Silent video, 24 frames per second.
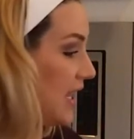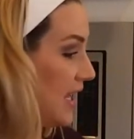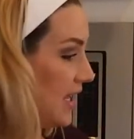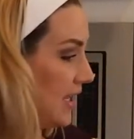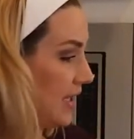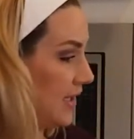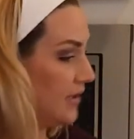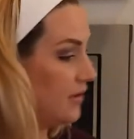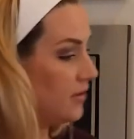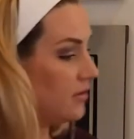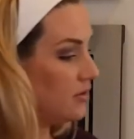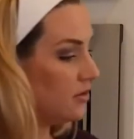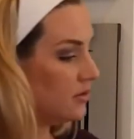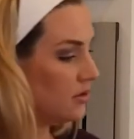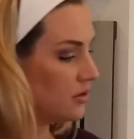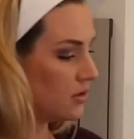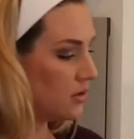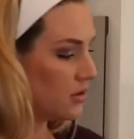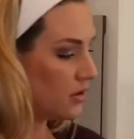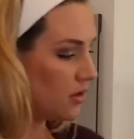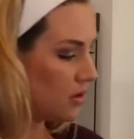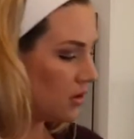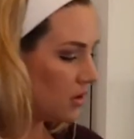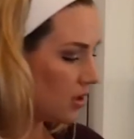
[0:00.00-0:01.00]
in,
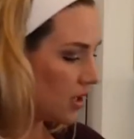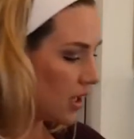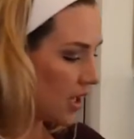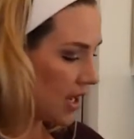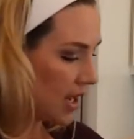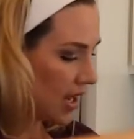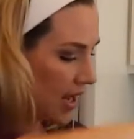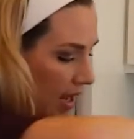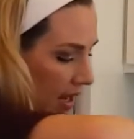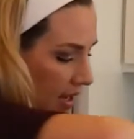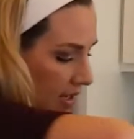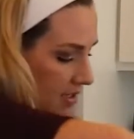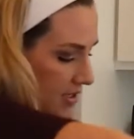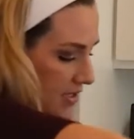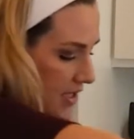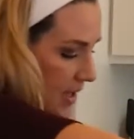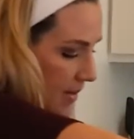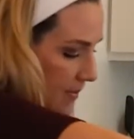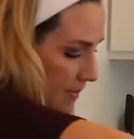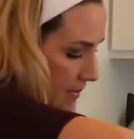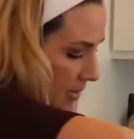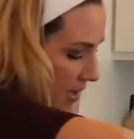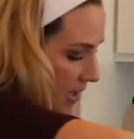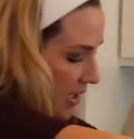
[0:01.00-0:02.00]
it ends
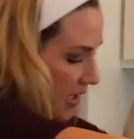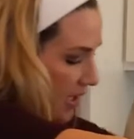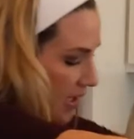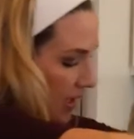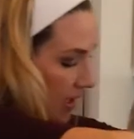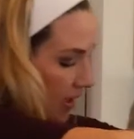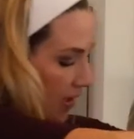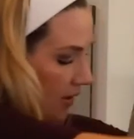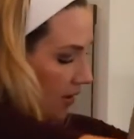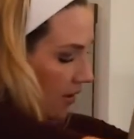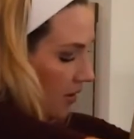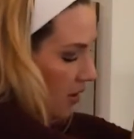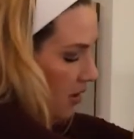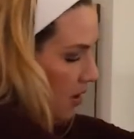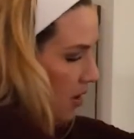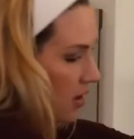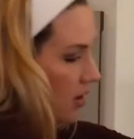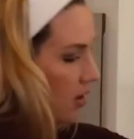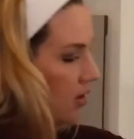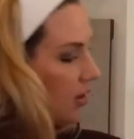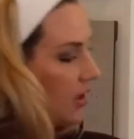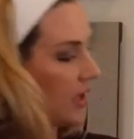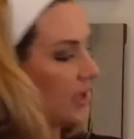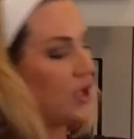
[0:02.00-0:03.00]
up being
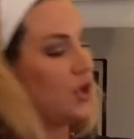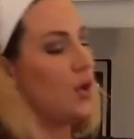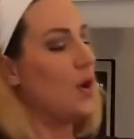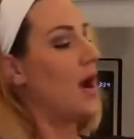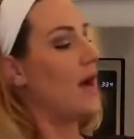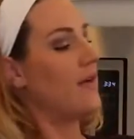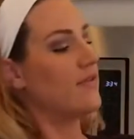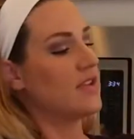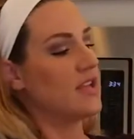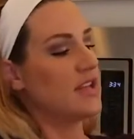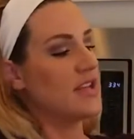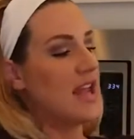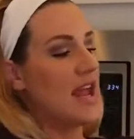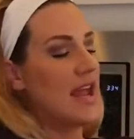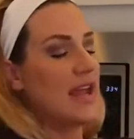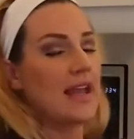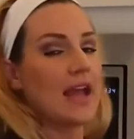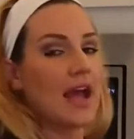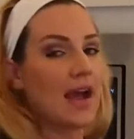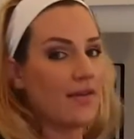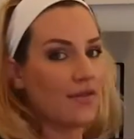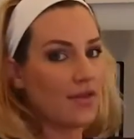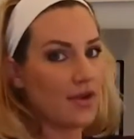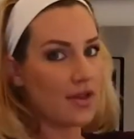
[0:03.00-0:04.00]
like you have to
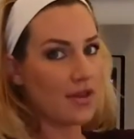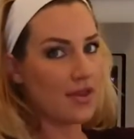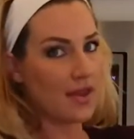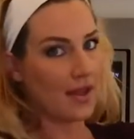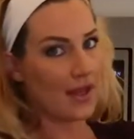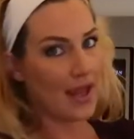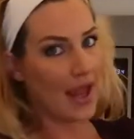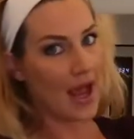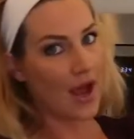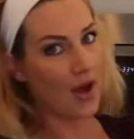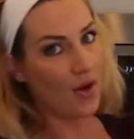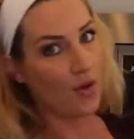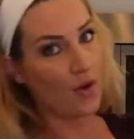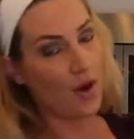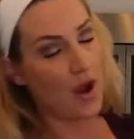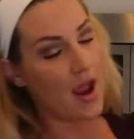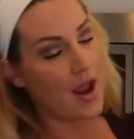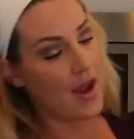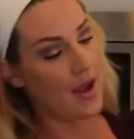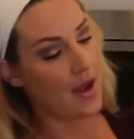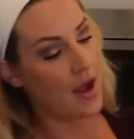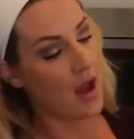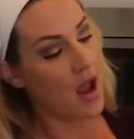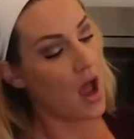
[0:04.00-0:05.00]
take everything out.
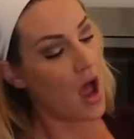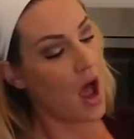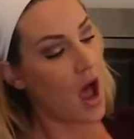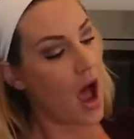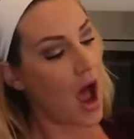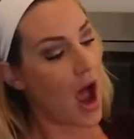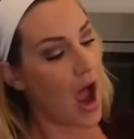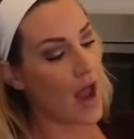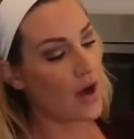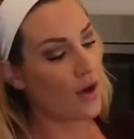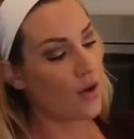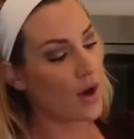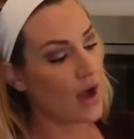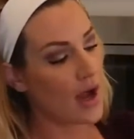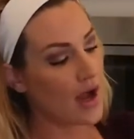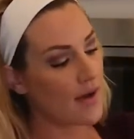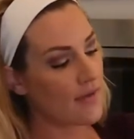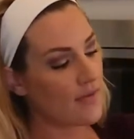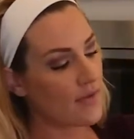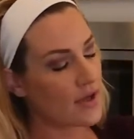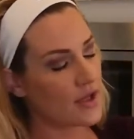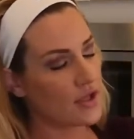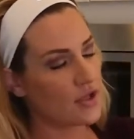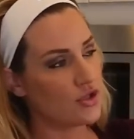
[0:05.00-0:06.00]
And I don't
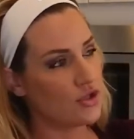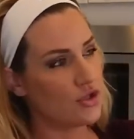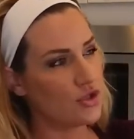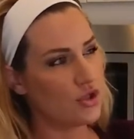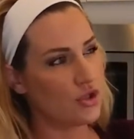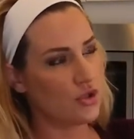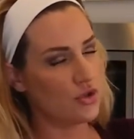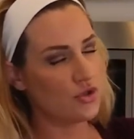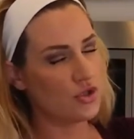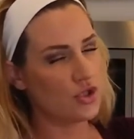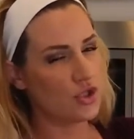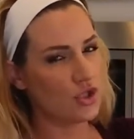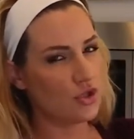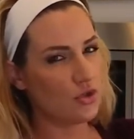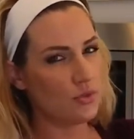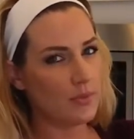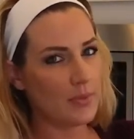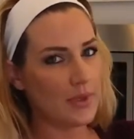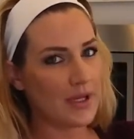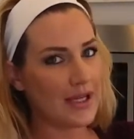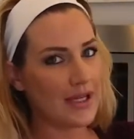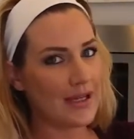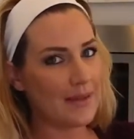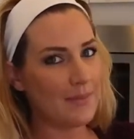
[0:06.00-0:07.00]
have a
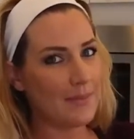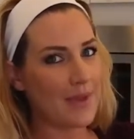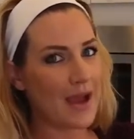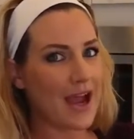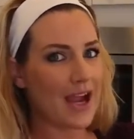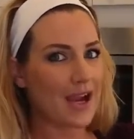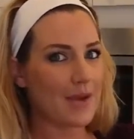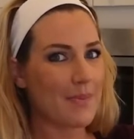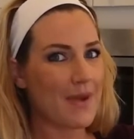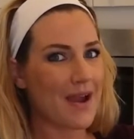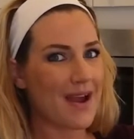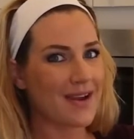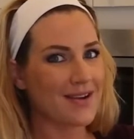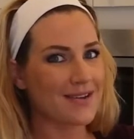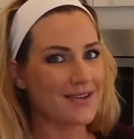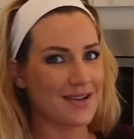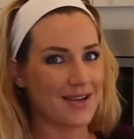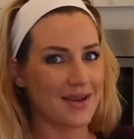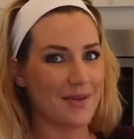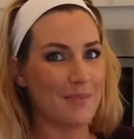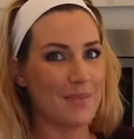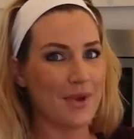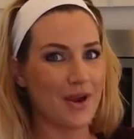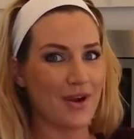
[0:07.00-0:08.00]
Jujube backpack
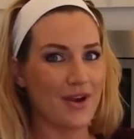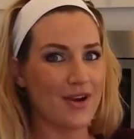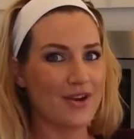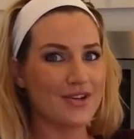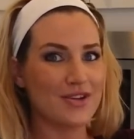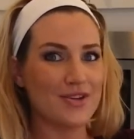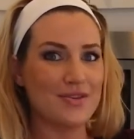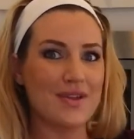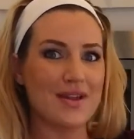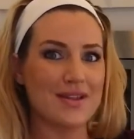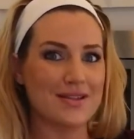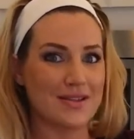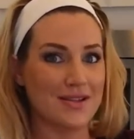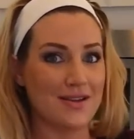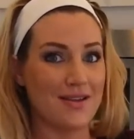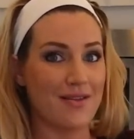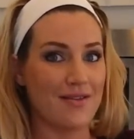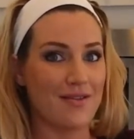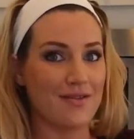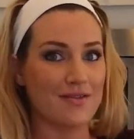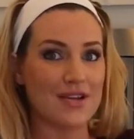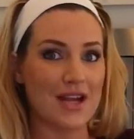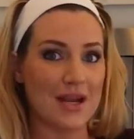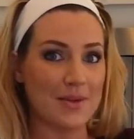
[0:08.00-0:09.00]
to compare it to. That's
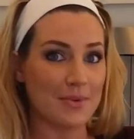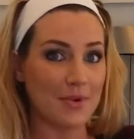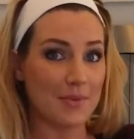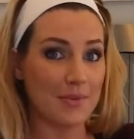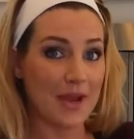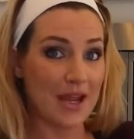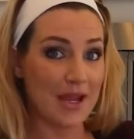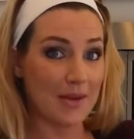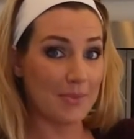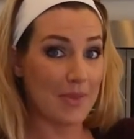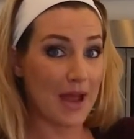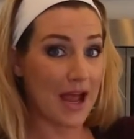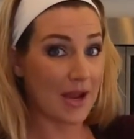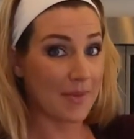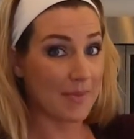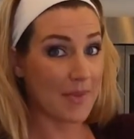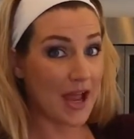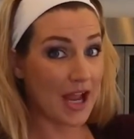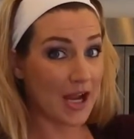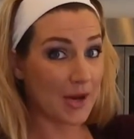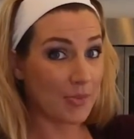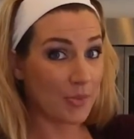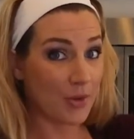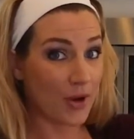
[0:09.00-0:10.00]
another diaper bag
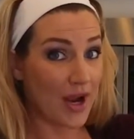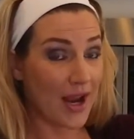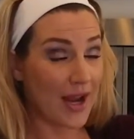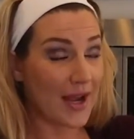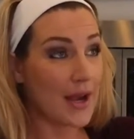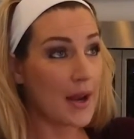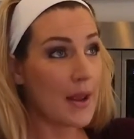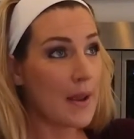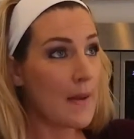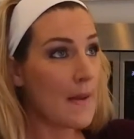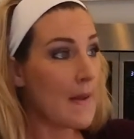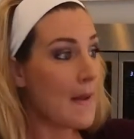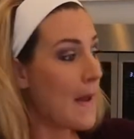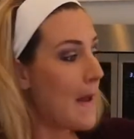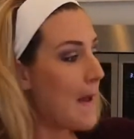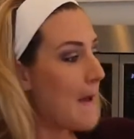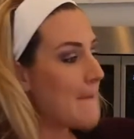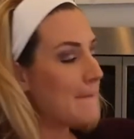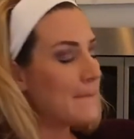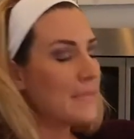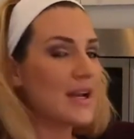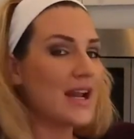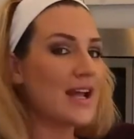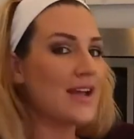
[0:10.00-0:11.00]
backpack brand.
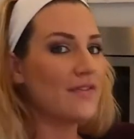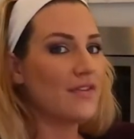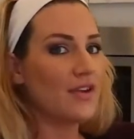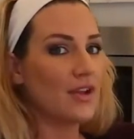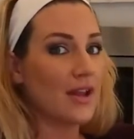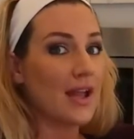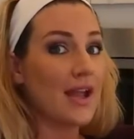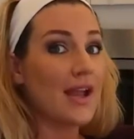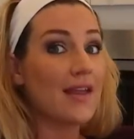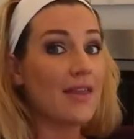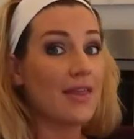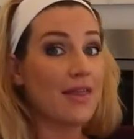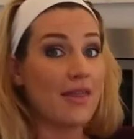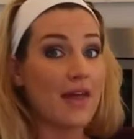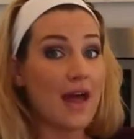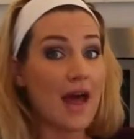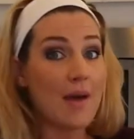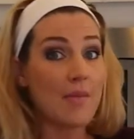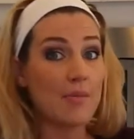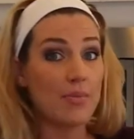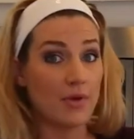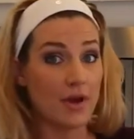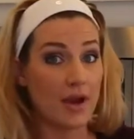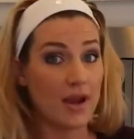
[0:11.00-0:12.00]
But I feel like
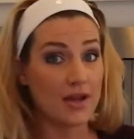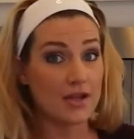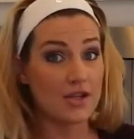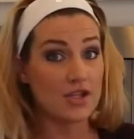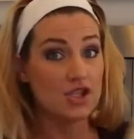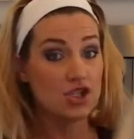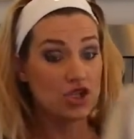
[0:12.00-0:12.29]
that brand's